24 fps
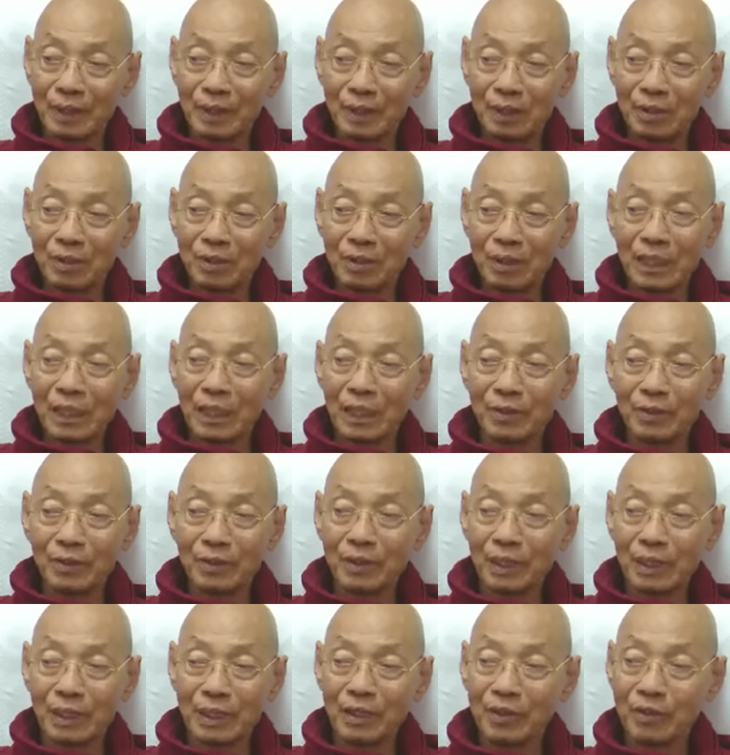Loga
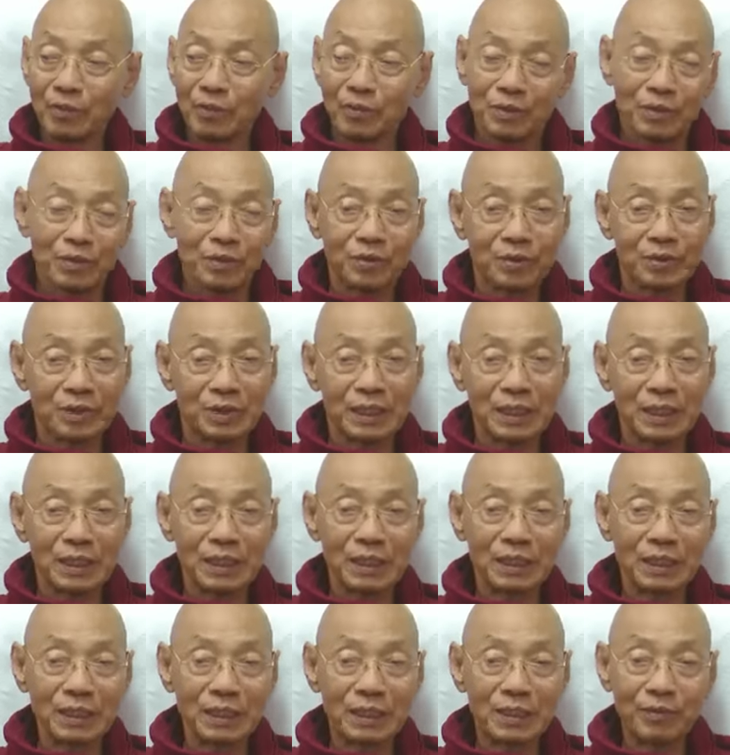or our Masone
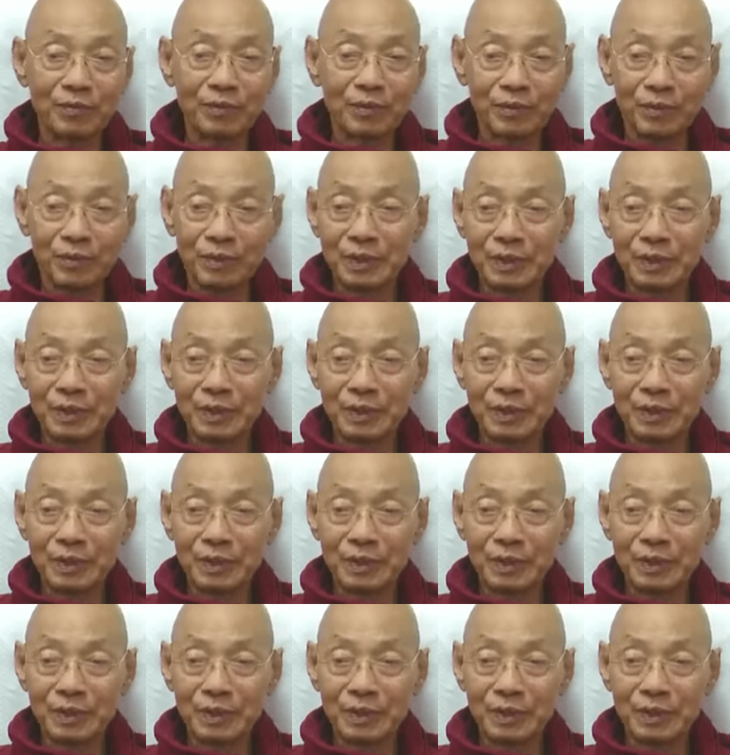and in a pure.